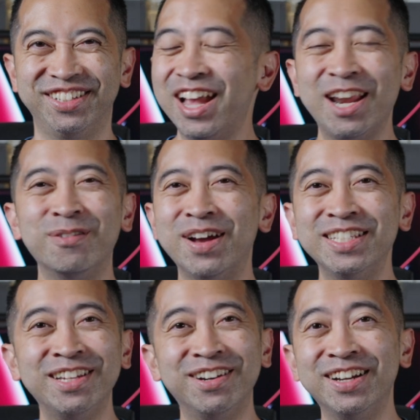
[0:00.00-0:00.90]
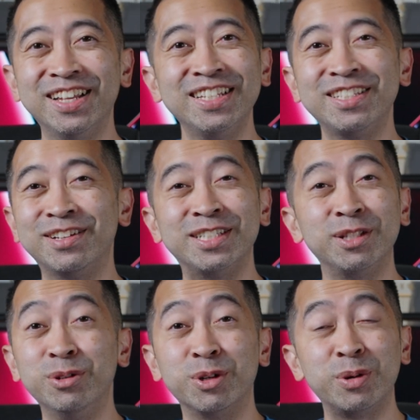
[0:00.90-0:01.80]
Anyways, here it is. So let's
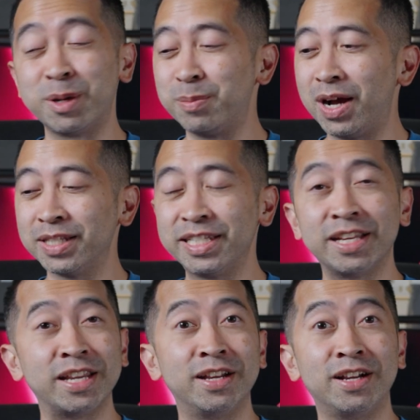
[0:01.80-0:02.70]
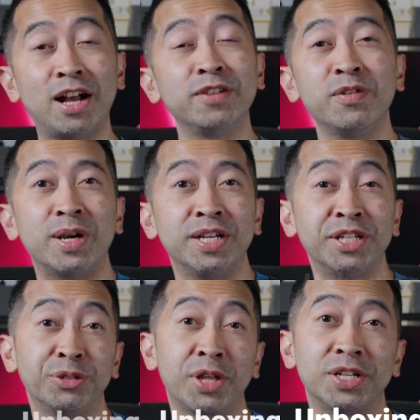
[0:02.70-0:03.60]
do a quick unboxing and I'll give you my
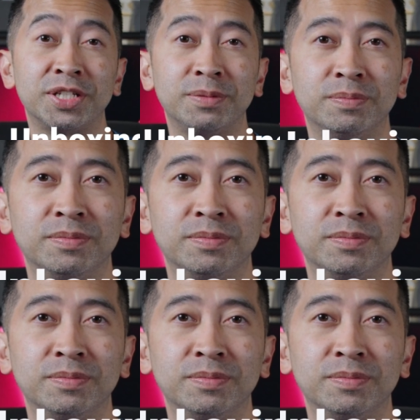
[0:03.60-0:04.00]
initial thoughts.